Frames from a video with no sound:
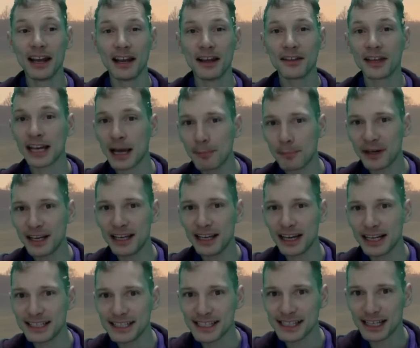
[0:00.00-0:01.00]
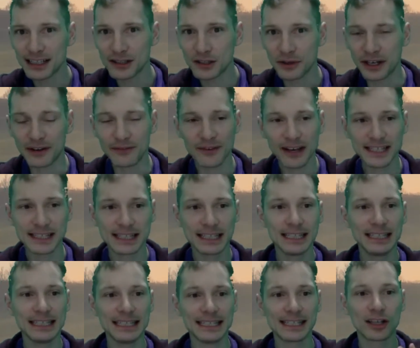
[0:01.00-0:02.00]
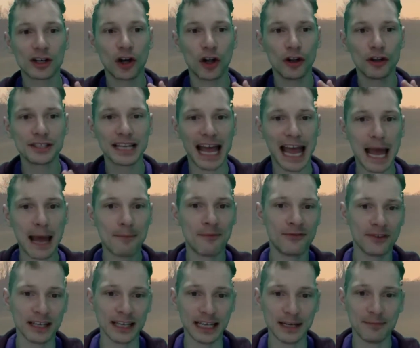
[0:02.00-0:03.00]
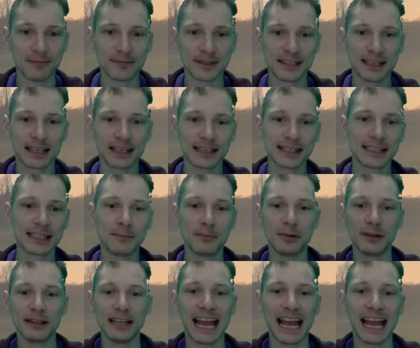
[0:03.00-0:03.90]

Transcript: The company I decided to invest in is called AbbVie, ticker symbol